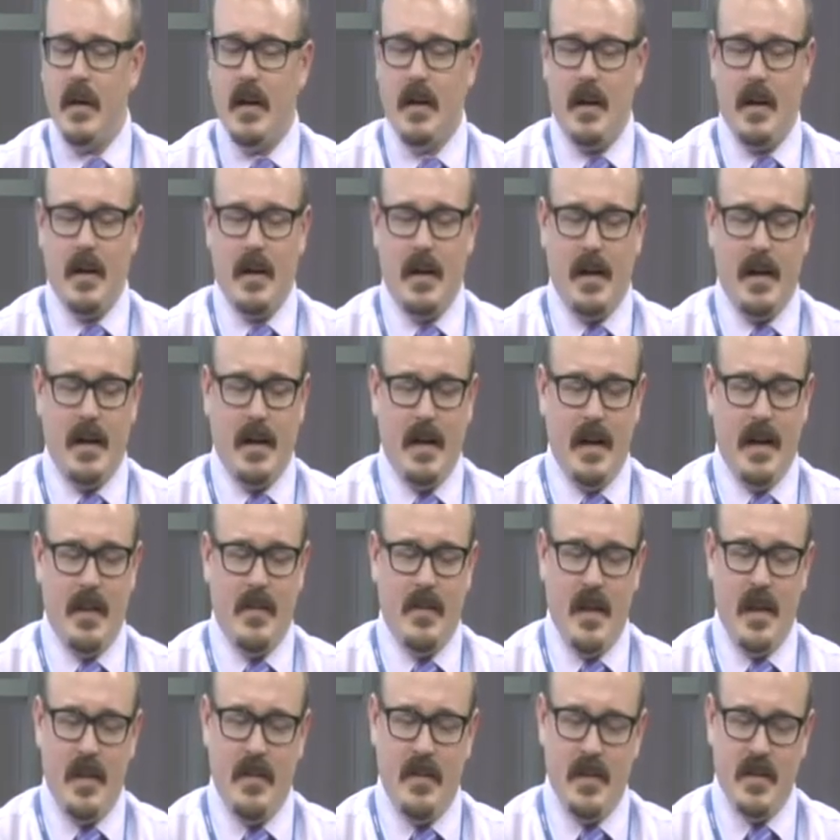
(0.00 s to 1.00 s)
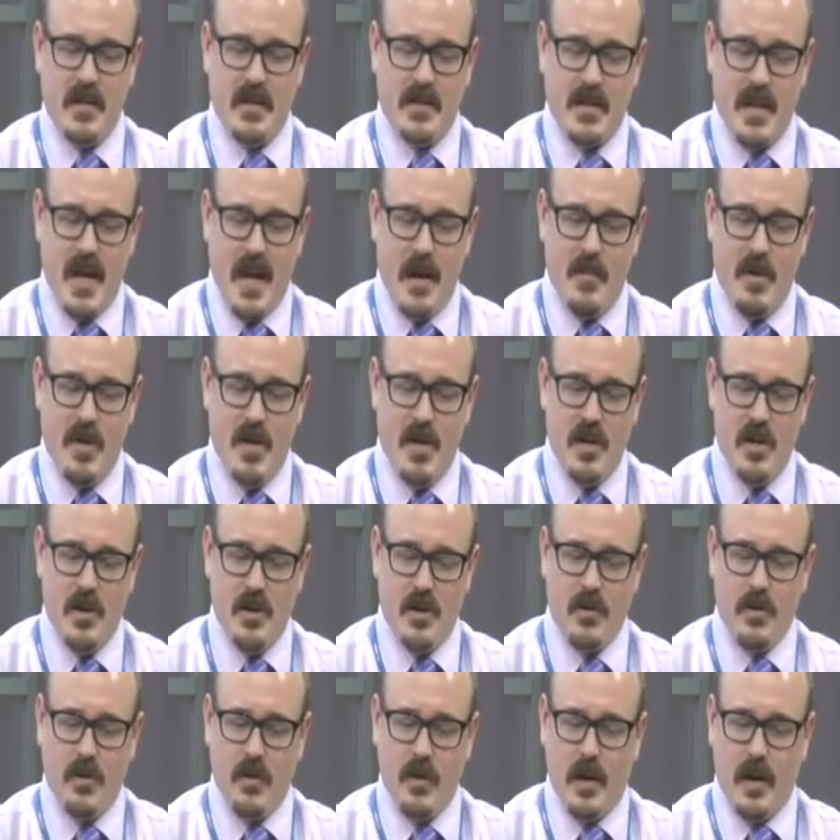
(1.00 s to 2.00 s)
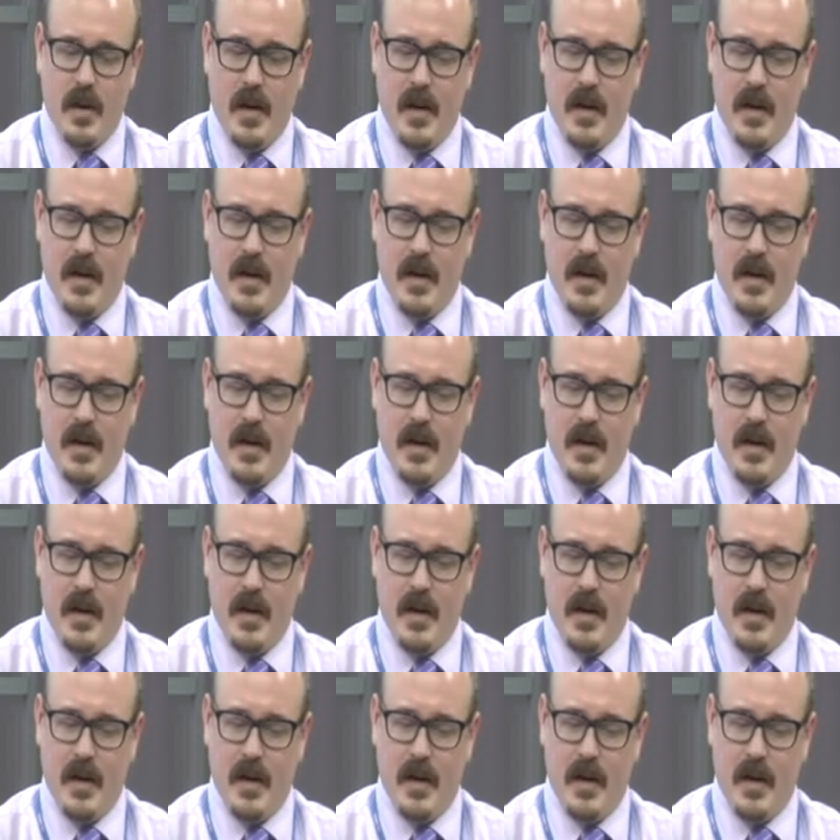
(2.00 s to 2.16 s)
And then this time of year,